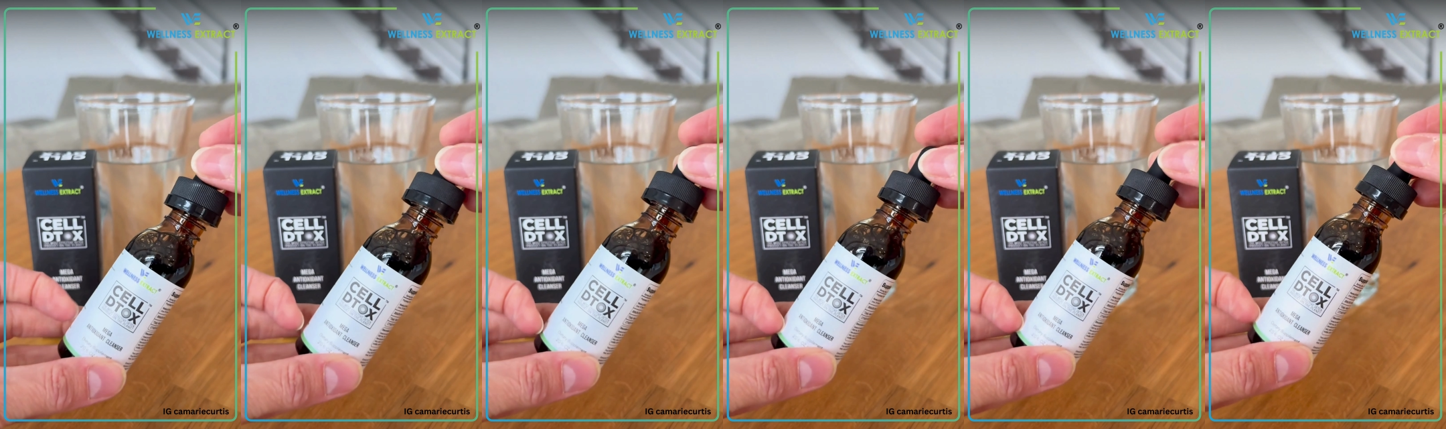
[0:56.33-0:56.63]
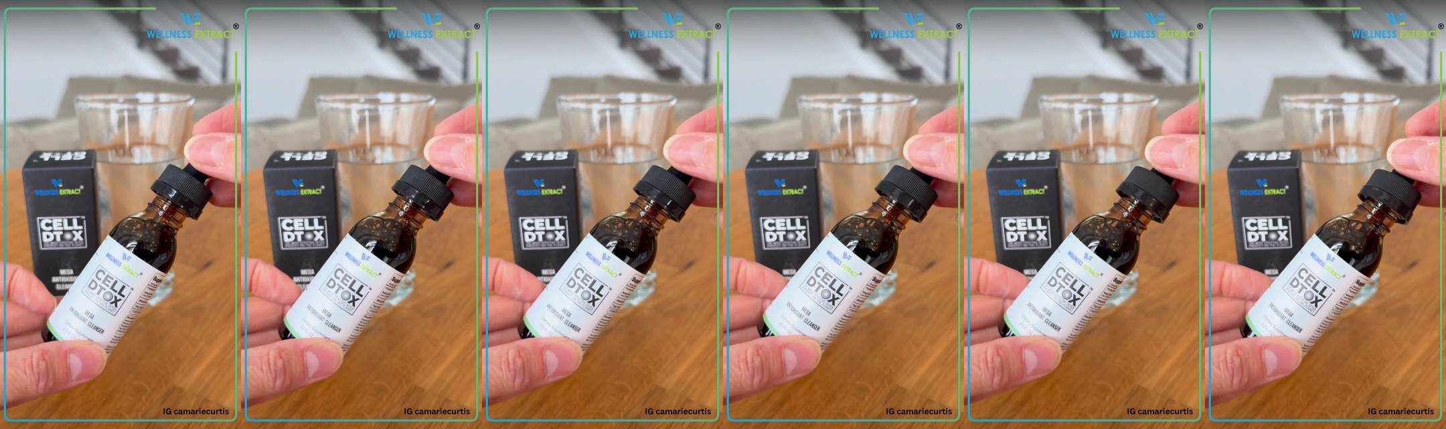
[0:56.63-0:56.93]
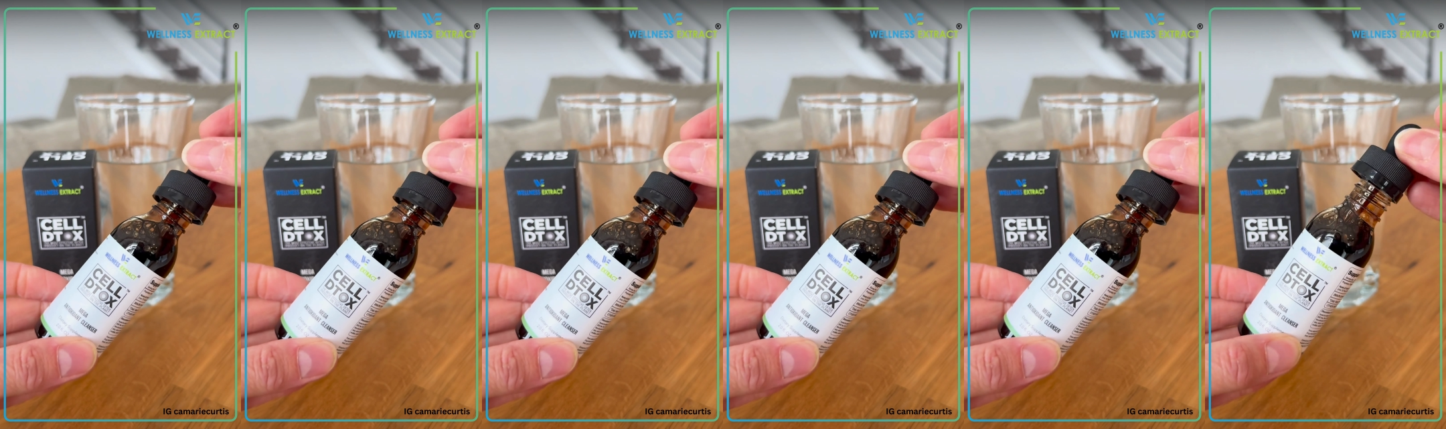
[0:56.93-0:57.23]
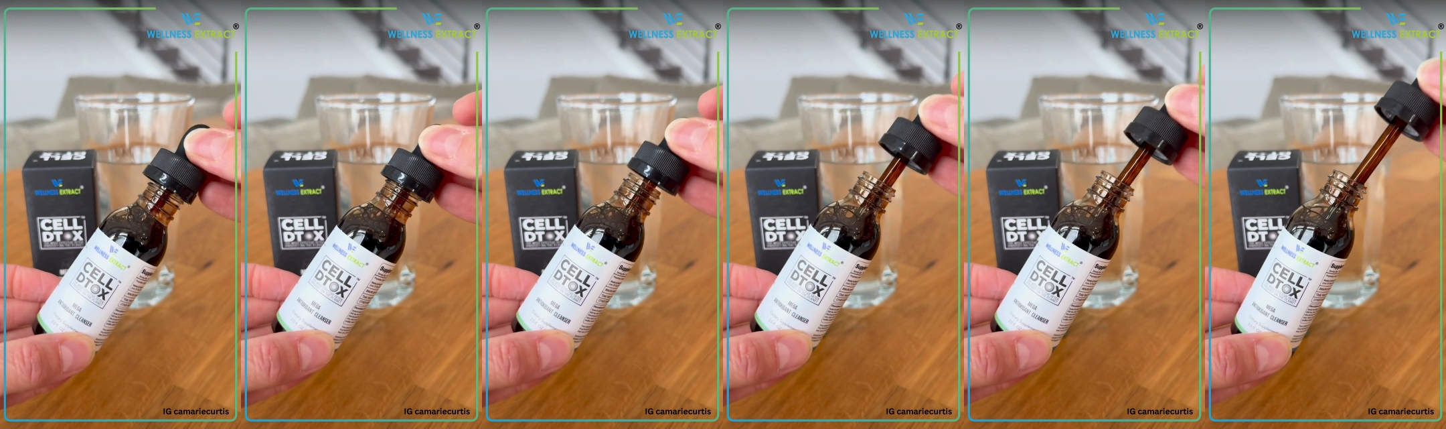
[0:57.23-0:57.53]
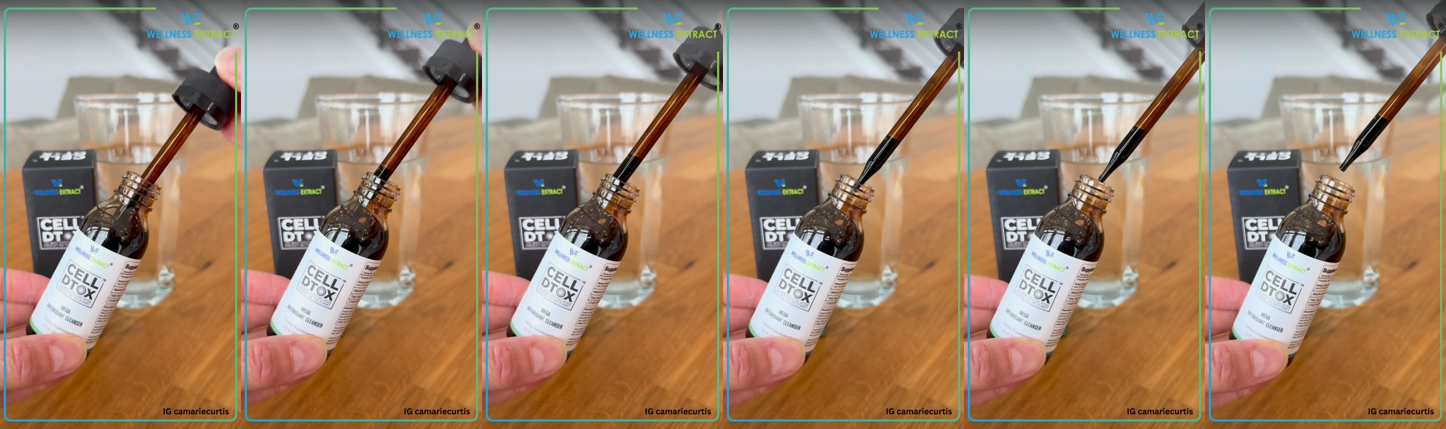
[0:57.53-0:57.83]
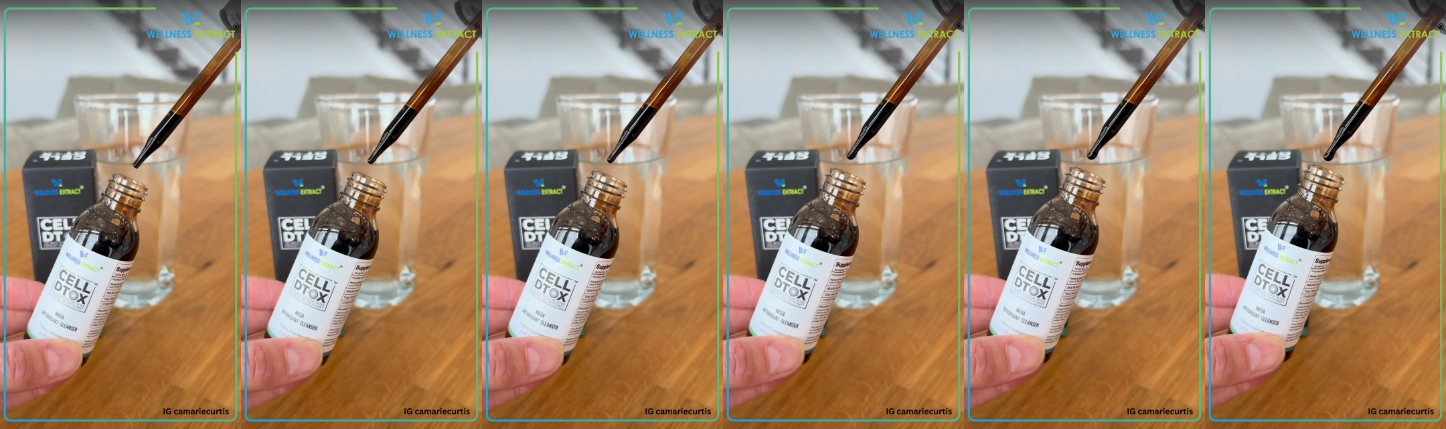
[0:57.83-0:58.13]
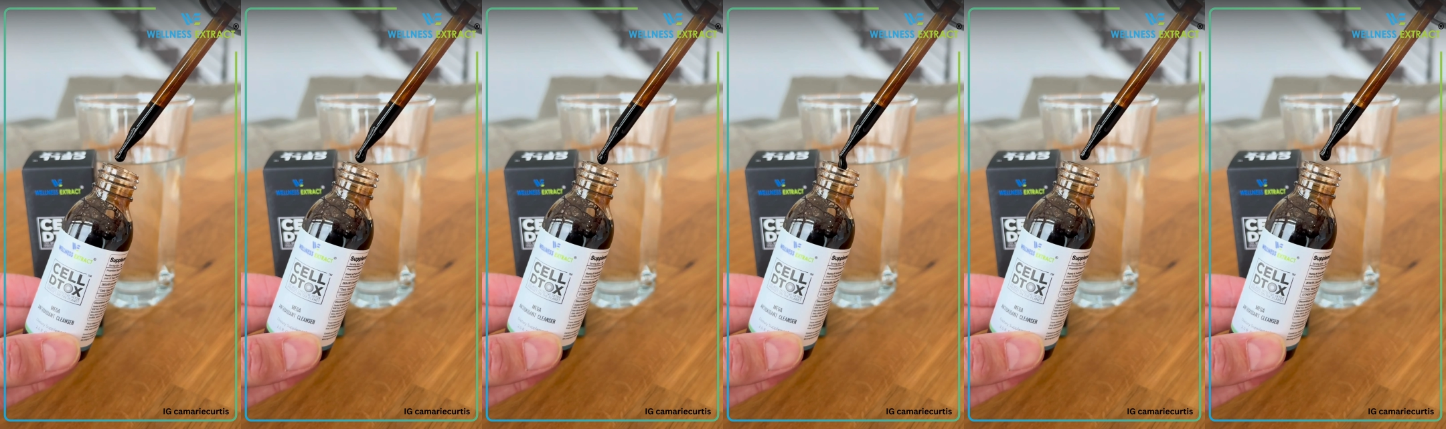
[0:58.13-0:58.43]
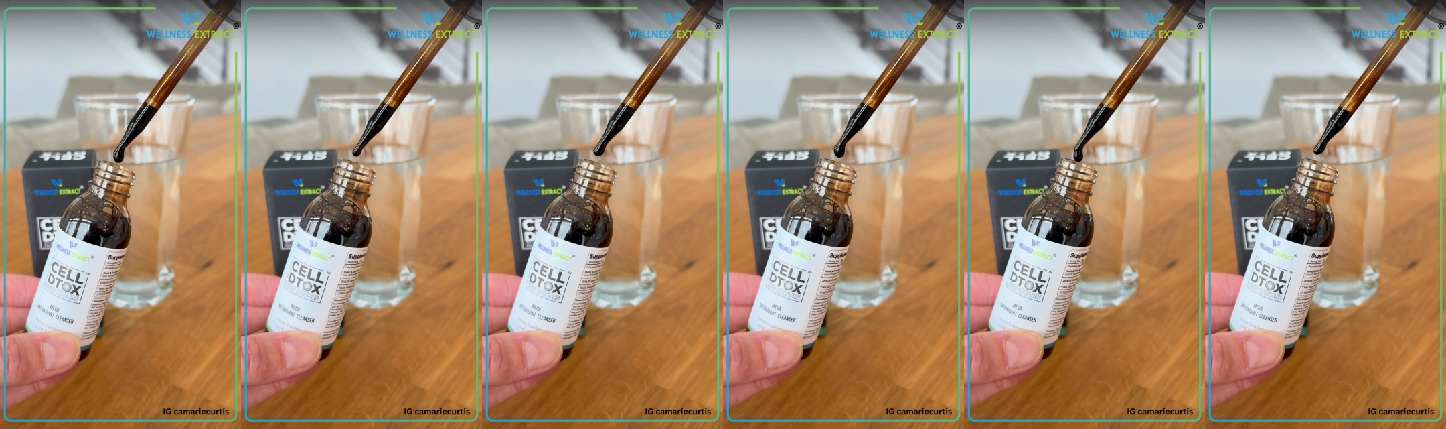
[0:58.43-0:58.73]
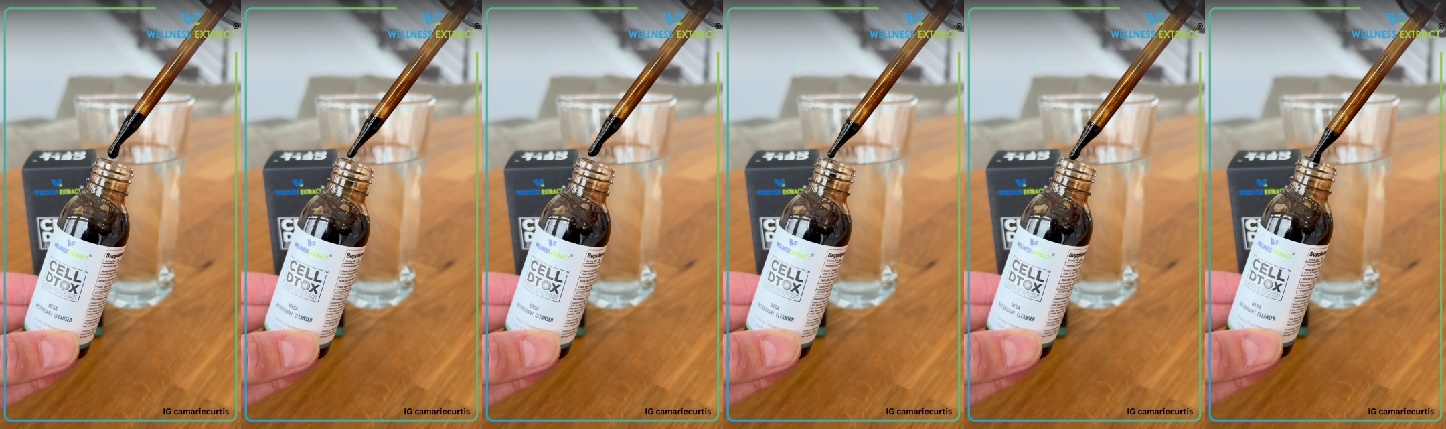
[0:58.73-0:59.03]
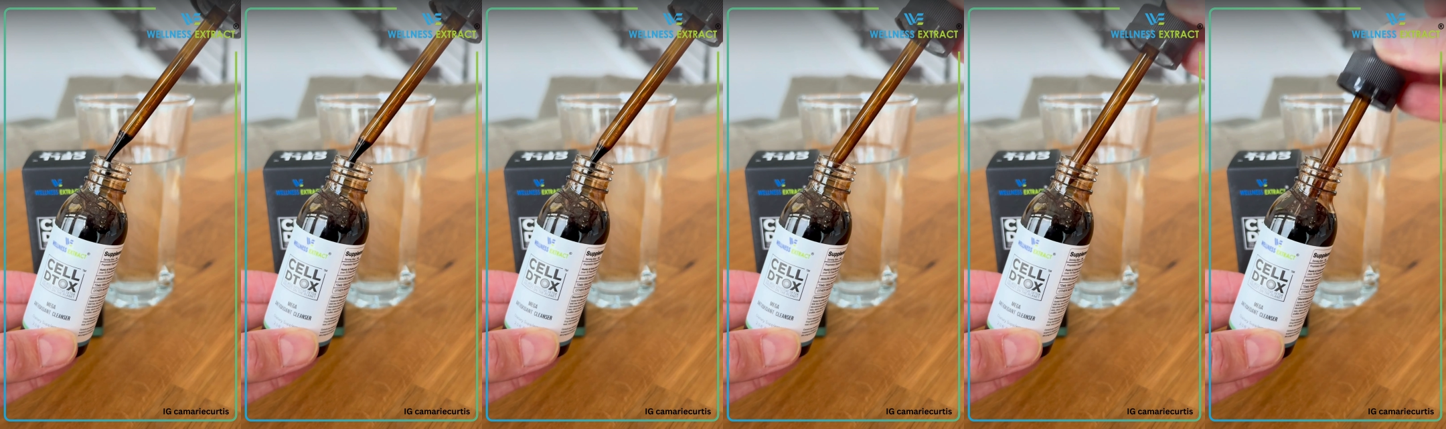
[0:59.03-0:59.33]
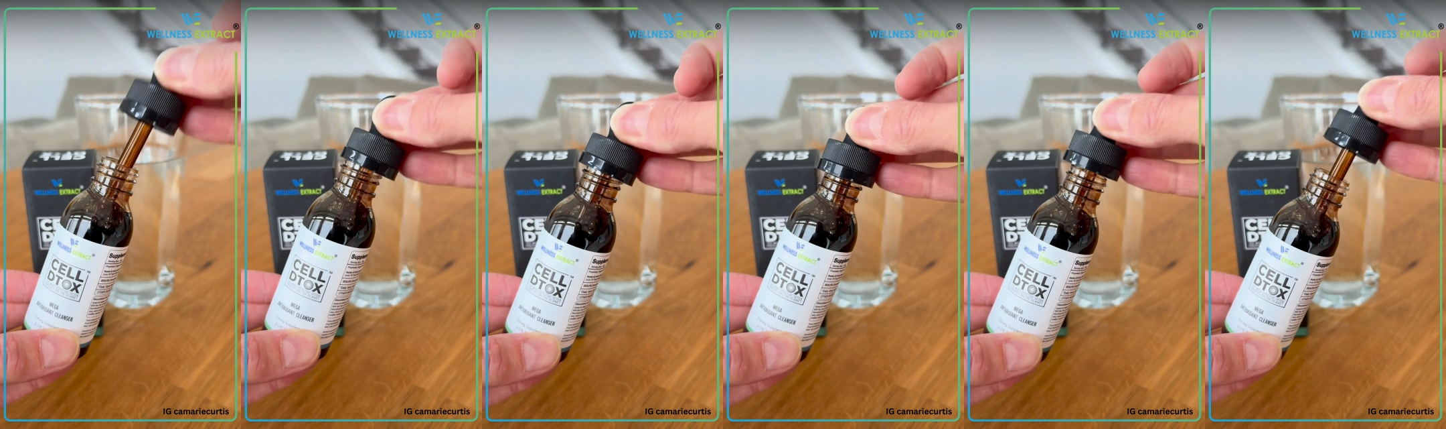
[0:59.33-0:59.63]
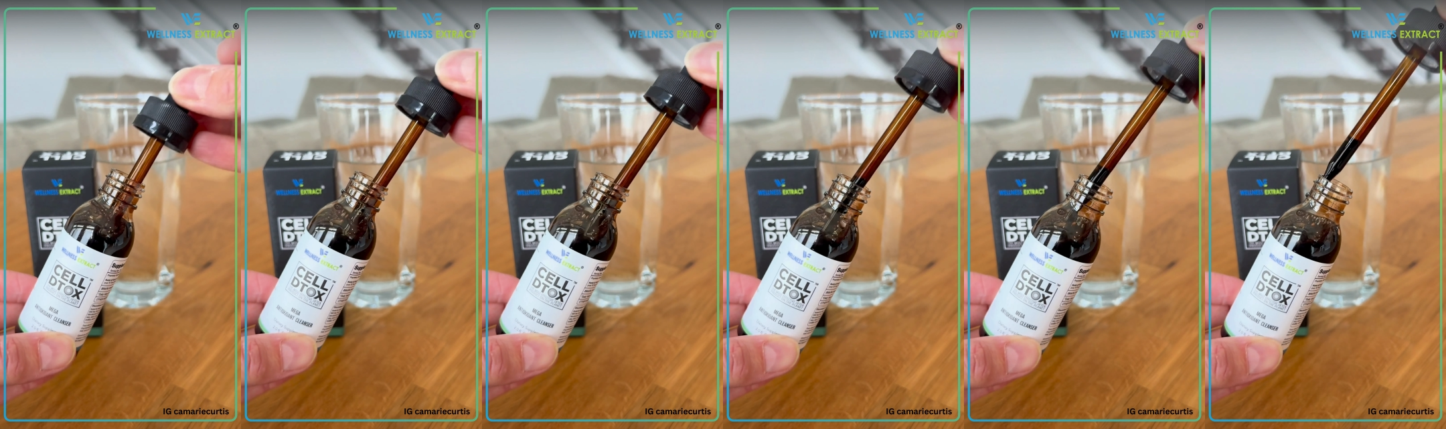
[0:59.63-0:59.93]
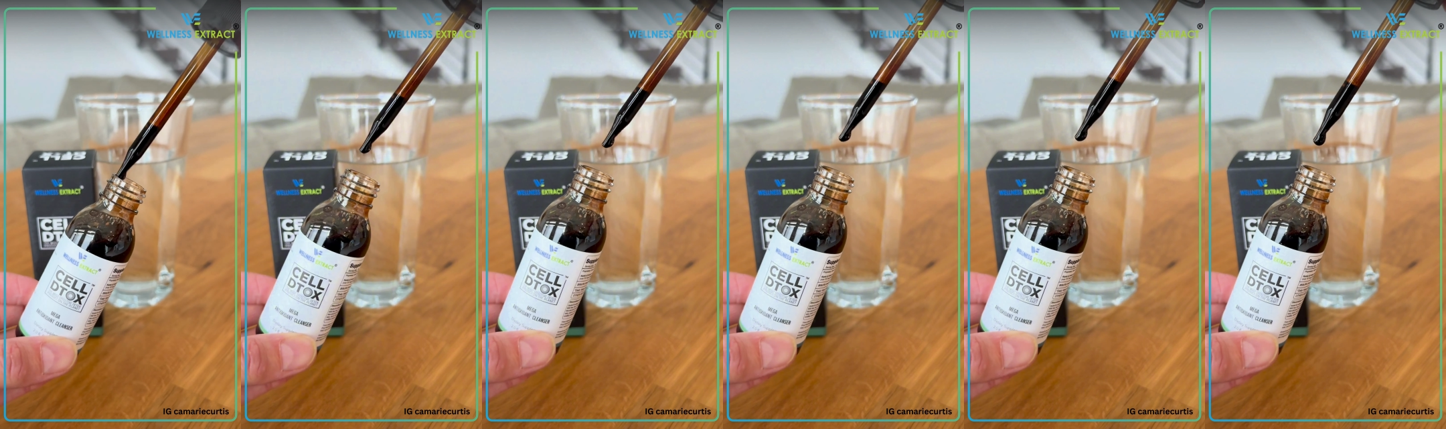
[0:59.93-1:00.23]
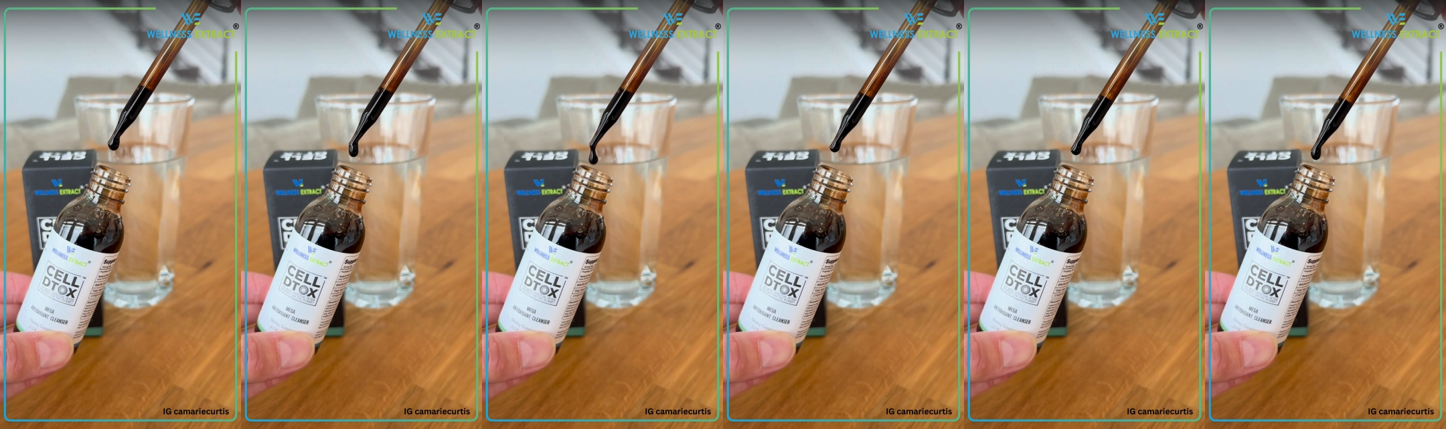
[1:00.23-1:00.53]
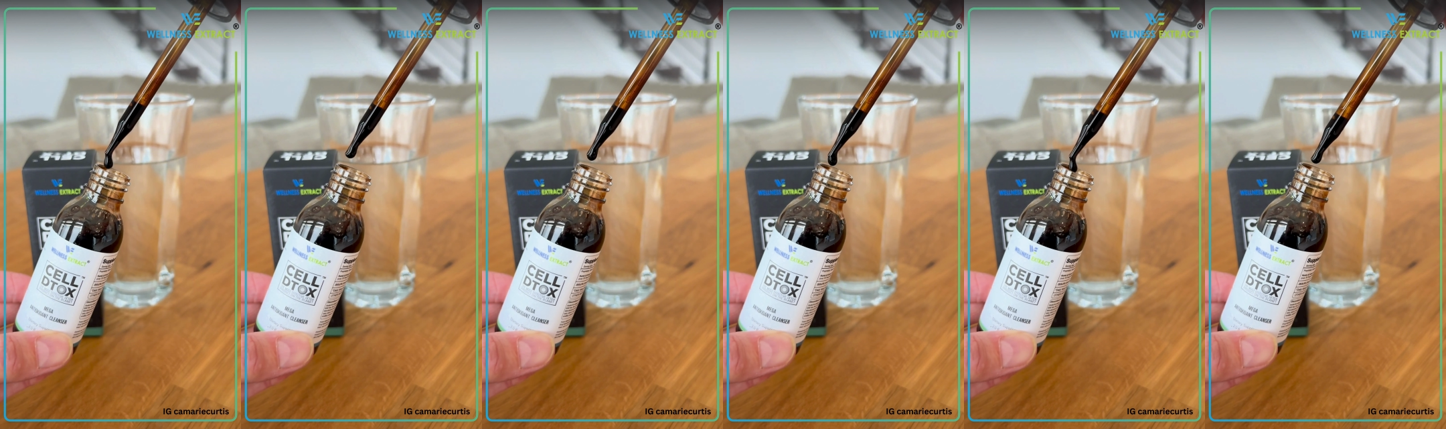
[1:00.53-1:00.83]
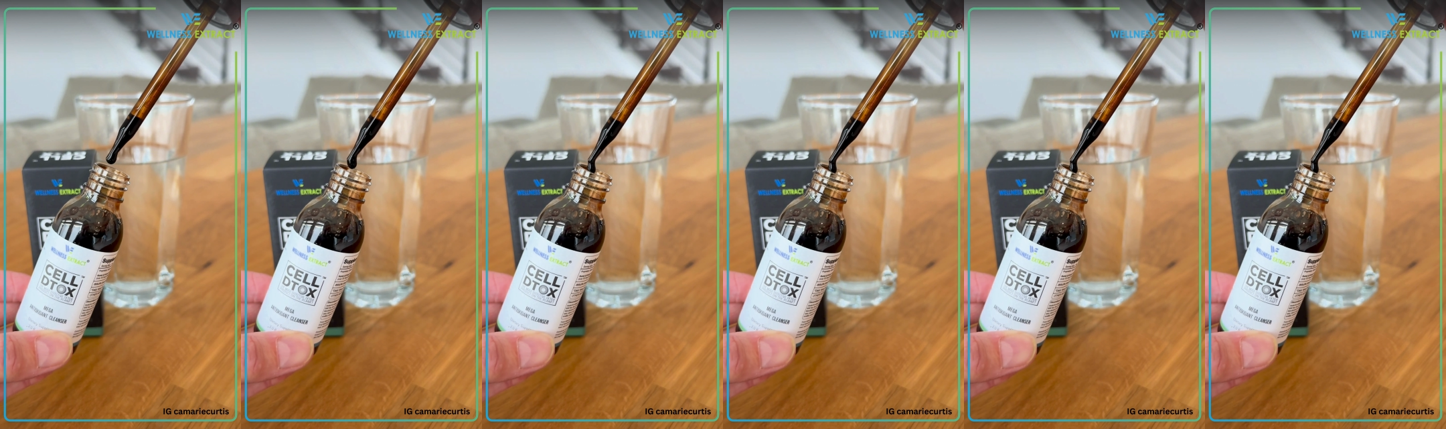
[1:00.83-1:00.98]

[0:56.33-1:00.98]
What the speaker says: (no speaker visible)